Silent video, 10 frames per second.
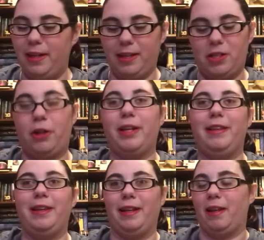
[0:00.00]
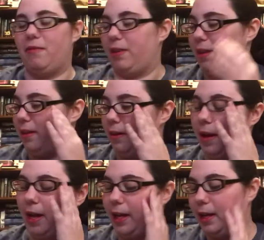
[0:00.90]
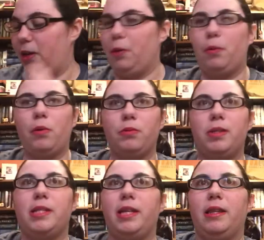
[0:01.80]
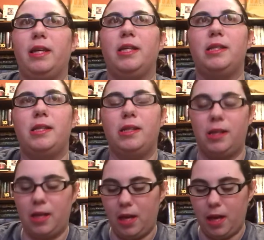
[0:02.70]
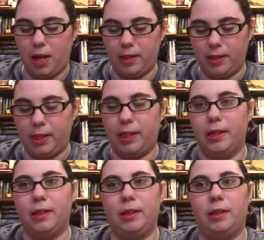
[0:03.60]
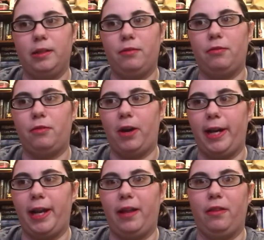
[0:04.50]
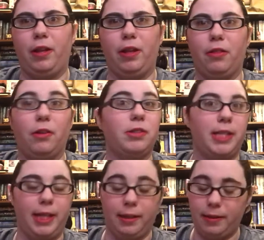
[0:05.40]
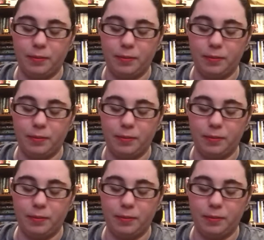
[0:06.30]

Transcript: It's already the 11th, and you won't see this until Friday the 13th.